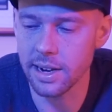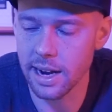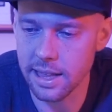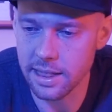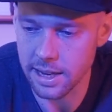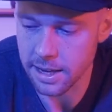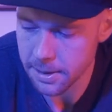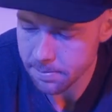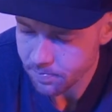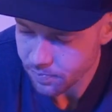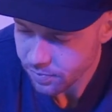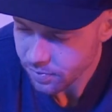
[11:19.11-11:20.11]
And I think
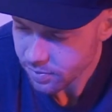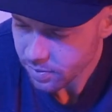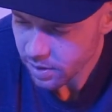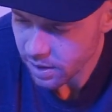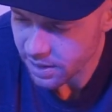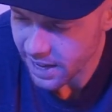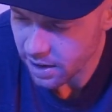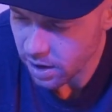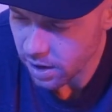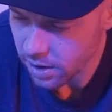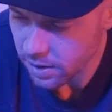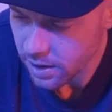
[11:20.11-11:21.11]
that
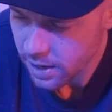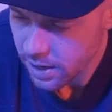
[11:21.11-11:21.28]
our